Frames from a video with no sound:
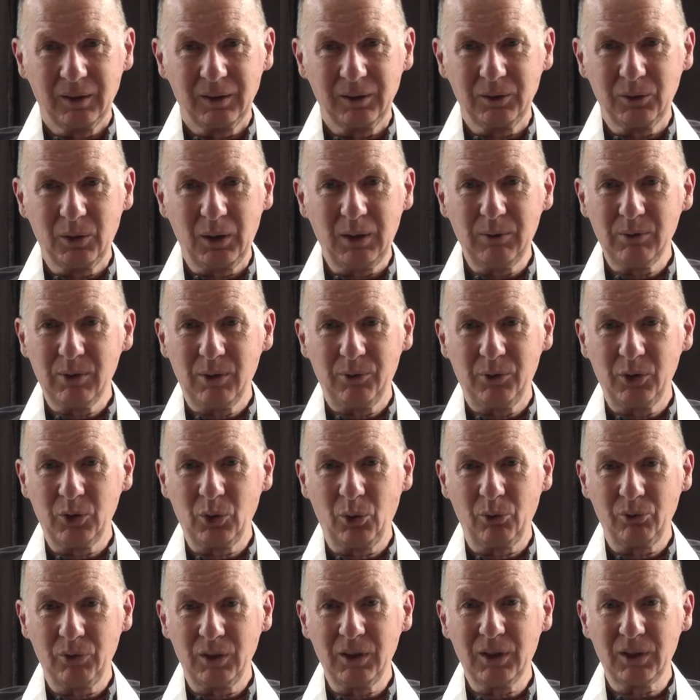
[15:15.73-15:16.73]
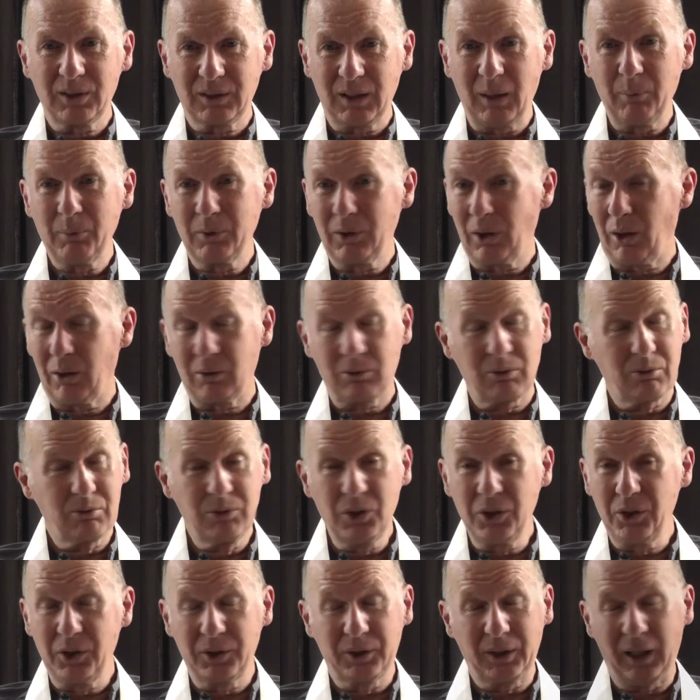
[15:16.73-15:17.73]
you know, even if you don't read the seminar,
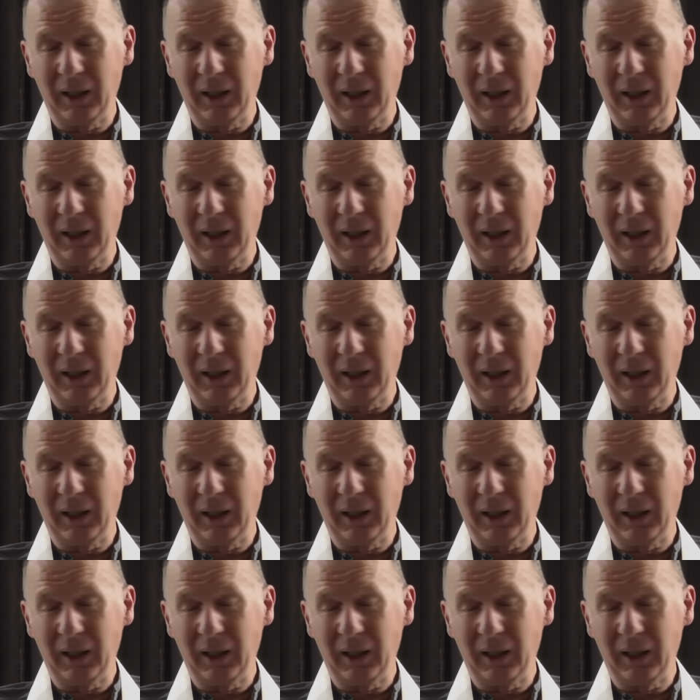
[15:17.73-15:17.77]
read the